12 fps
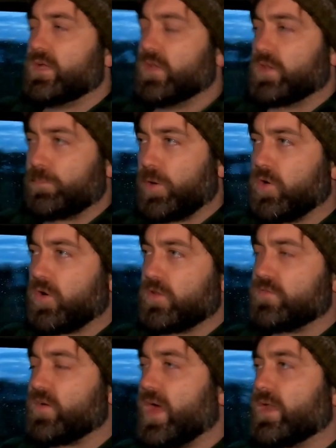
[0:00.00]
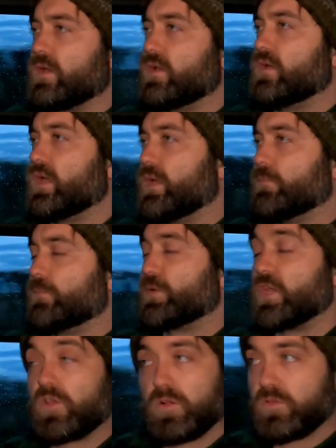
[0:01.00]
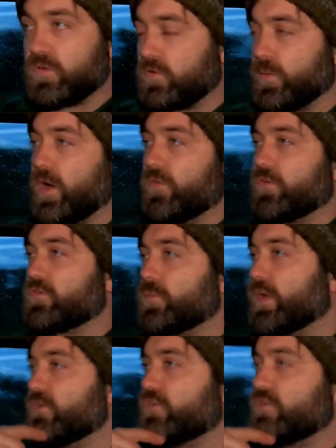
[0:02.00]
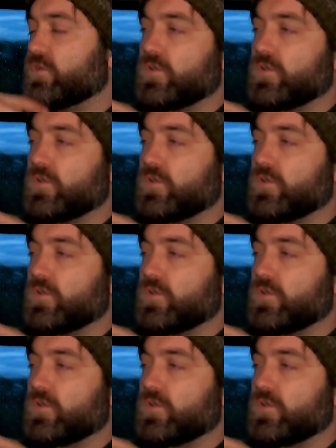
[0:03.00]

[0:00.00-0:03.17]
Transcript: you know, the plug on the fan, but you can also do it on the switch,